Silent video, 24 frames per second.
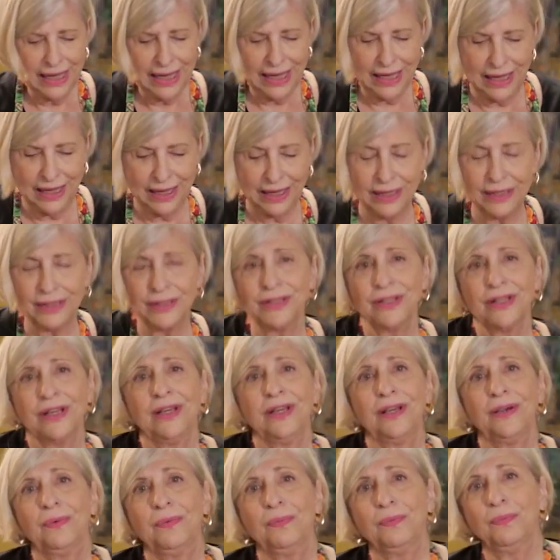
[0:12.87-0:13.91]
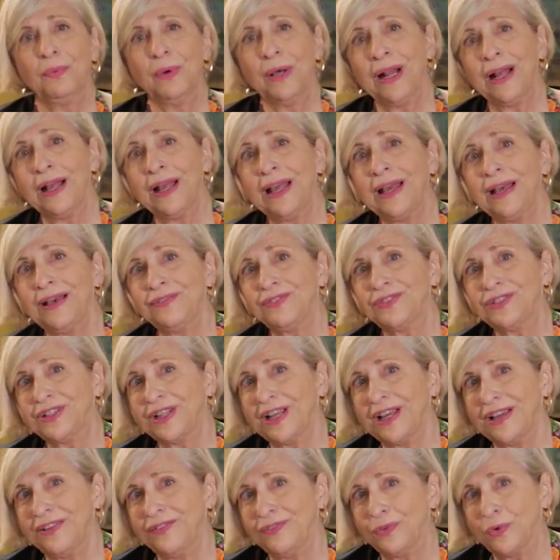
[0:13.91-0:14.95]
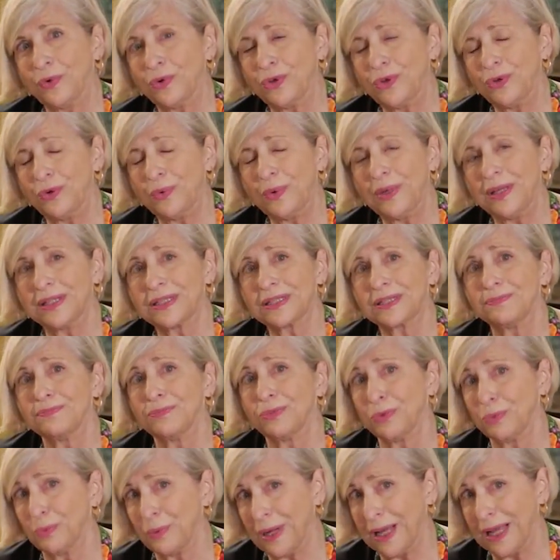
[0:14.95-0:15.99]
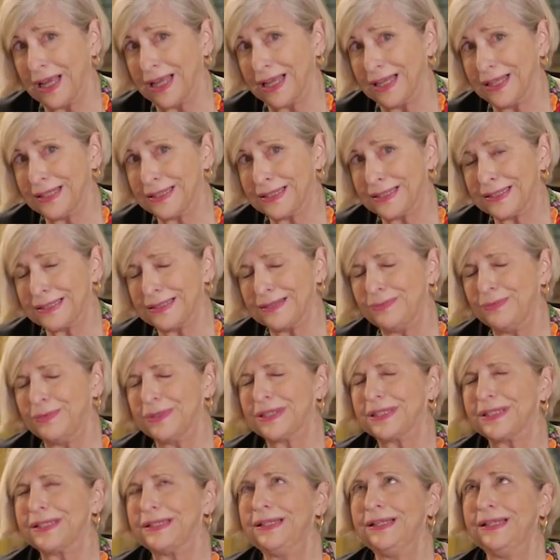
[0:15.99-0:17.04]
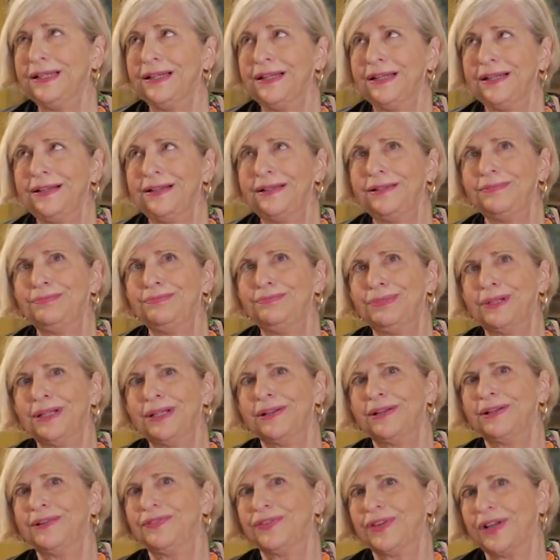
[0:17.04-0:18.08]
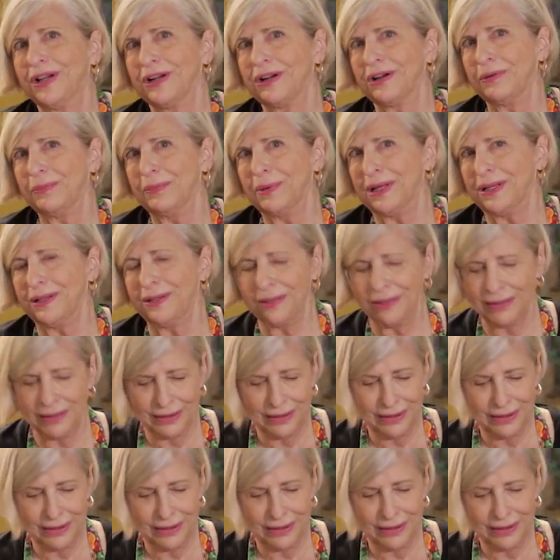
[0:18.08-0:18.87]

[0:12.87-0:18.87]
and what I have today for you is meringues with a little bit of caramel